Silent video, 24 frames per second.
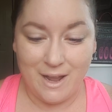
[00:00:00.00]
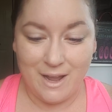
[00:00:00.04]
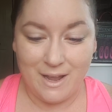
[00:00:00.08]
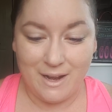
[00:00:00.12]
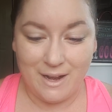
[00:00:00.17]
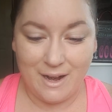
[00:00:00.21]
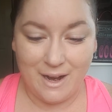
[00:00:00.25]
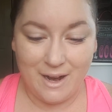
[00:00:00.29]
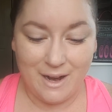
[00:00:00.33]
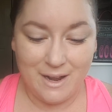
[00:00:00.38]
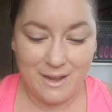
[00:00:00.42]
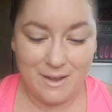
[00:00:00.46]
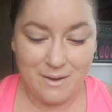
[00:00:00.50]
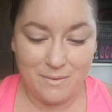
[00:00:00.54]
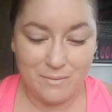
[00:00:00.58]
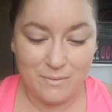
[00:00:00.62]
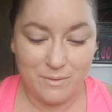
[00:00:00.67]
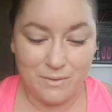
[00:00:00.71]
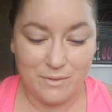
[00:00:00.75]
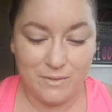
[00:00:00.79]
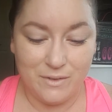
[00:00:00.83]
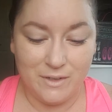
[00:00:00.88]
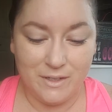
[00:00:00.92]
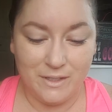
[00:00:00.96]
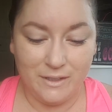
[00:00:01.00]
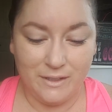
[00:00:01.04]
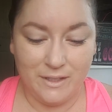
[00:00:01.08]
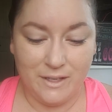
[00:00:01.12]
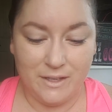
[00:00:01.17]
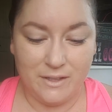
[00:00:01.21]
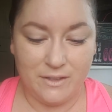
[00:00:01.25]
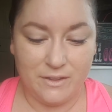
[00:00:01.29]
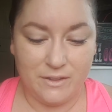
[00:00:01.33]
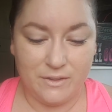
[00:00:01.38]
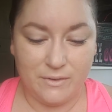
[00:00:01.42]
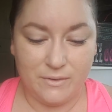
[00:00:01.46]
and I am
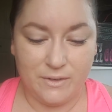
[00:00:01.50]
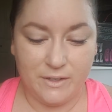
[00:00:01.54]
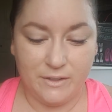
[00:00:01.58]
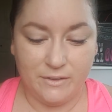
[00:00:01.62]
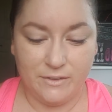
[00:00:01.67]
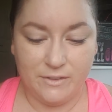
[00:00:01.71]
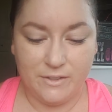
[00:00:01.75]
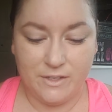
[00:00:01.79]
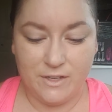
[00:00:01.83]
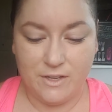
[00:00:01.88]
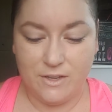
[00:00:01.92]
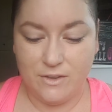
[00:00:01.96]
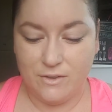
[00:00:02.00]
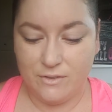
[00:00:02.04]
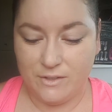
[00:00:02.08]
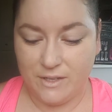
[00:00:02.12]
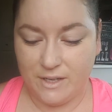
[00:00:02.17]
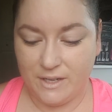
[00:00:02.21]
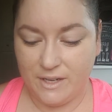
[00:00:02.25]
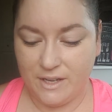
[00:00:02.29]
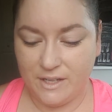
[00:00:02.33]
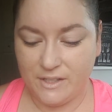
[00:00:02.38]
really thrilled to use it.